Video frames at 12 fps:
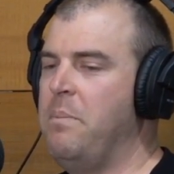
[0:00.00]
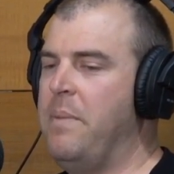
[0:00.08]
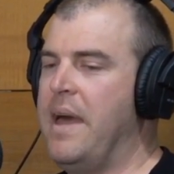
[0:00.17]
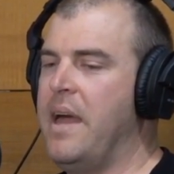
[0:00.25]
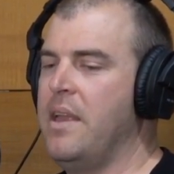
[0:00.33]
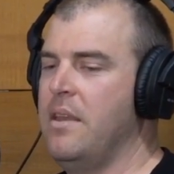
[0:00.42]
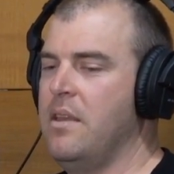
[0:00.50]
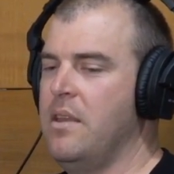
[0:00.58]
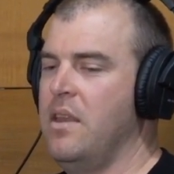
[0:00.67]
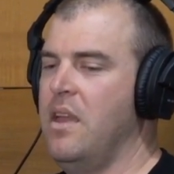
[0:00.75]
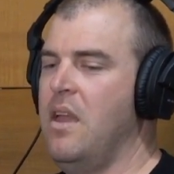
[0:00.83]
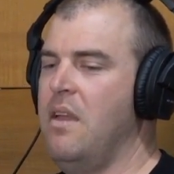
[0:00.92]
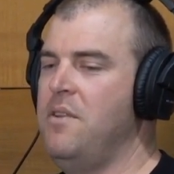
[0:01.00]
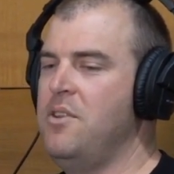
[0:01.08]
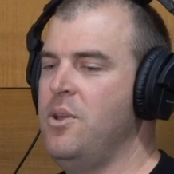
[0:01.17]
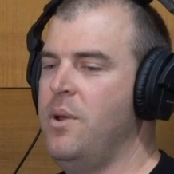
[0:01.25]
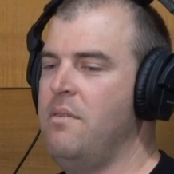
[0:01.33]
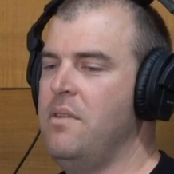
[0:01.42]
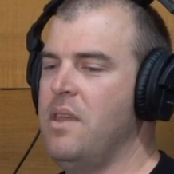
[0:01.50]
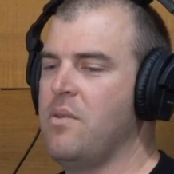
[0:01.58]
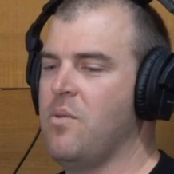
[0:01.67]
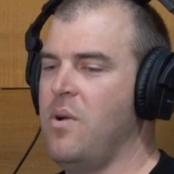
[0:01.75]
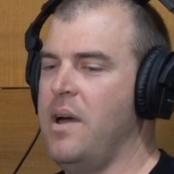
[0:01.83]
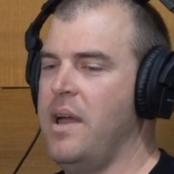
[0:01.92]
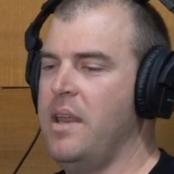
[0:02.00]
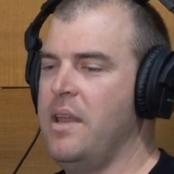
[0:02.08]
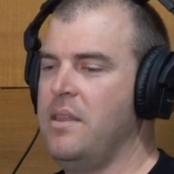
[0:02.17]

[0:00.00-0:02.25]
But if you do everything right,